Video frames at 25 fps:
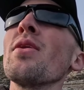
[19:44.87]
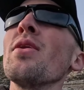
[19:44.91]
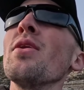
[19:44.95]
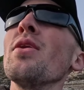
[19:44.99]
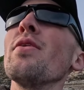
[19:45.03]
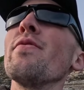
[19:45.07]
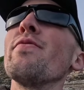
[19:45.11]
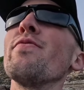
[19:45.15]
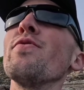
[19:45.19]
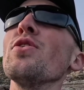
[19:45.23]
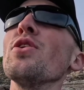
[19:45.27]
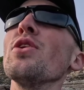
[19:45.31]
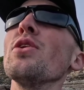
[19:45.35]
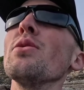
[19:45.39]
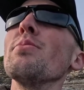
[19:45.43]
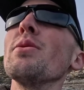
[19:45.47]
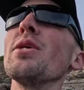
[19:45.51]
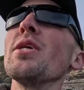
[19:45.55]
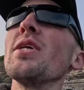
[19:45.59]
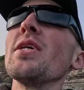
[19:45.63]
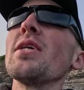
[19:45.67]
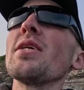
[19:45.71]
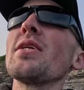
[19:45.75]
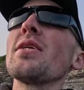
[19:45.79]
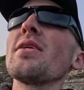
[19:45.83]
a
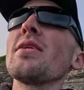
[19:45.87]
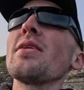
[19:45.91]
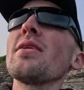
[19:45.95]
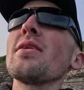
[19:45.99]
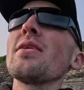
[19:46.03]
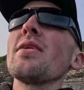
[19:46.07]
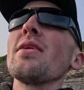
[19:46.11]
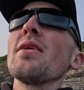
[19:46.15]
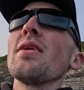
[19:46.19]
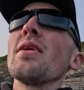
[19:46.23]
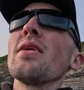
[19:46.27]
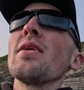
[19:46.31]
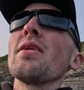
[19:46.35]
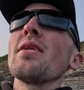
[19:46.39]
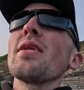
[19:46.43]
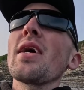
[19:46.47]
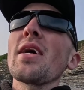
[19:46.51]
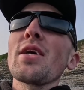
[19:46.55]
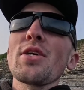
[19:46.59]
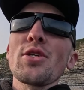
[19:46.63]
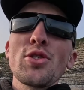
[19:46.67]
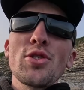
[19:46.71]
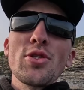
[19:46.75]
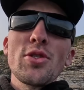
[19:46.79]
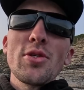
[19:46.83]
former
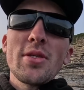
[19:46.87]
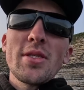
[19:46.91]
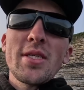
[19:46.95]
Nash